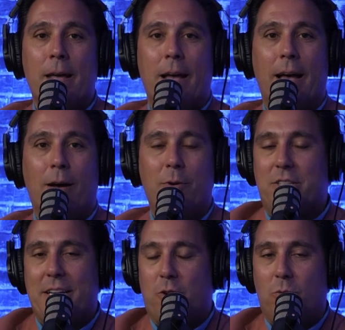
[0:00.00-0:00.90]
uh, which
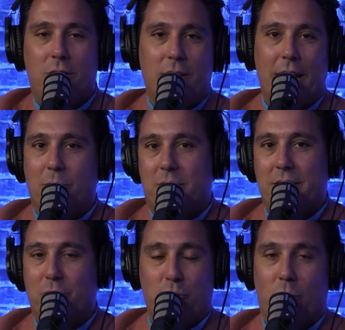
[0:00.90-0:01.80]
I don't I don't see
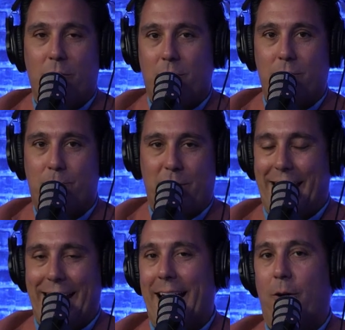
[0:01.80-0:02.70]
the short
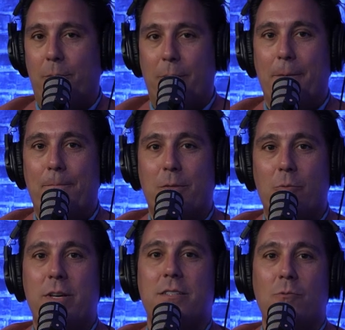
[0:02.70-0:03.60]
playing out, but the
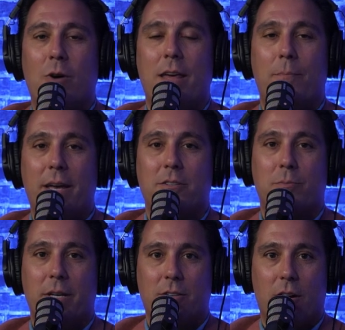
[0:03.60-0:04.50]
reason why the banks are
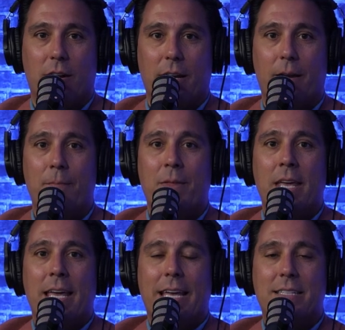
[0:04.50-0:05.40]
being targeted
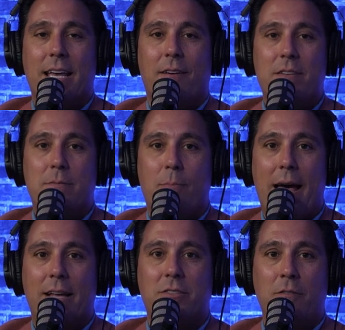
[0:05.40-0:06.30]
is they have these
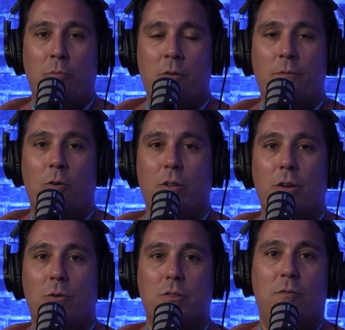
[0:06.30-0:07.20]
massive
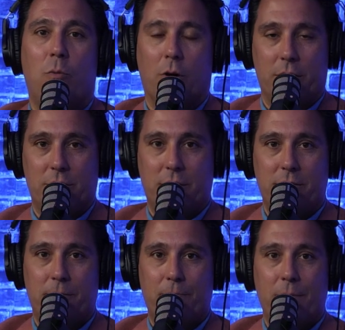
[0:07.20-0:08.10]
portfolios of
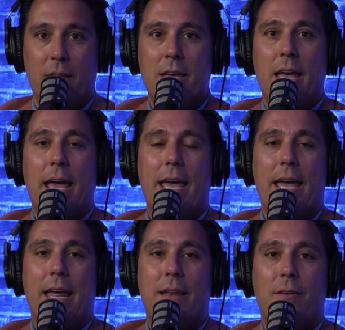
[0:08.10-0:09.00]
mortgages,
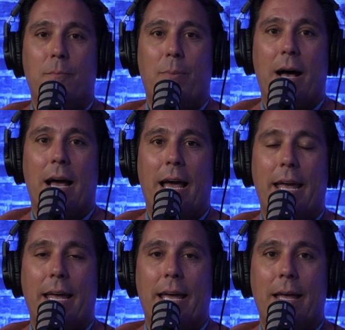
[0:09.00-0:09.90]
and
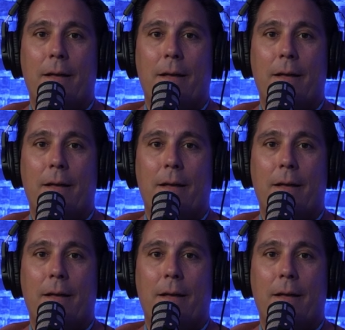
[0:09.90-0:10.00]
by